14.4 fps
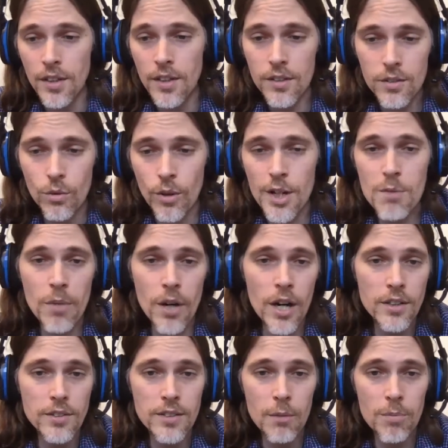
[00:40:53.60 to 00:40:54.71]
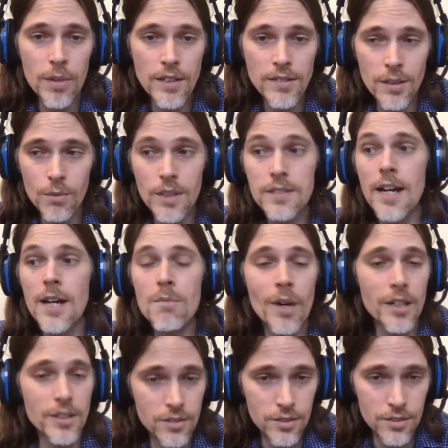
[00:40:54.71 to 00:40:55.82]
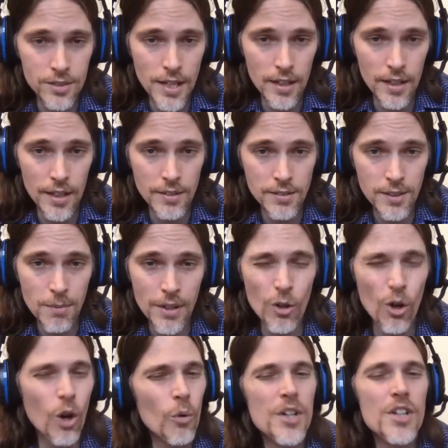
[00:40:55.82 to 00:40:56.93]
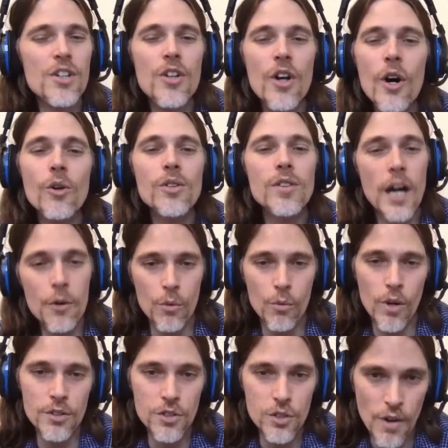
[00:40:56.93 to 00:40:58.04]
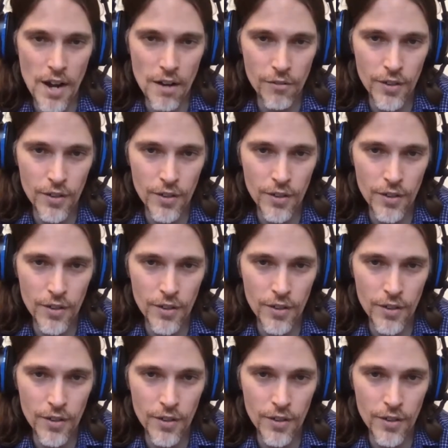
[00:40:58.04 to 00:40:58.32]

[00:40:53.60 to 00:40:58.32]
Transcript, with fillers: twenty bucks, I'll pay someone ten bucks to sell it. Somebody already knows how to run traffic.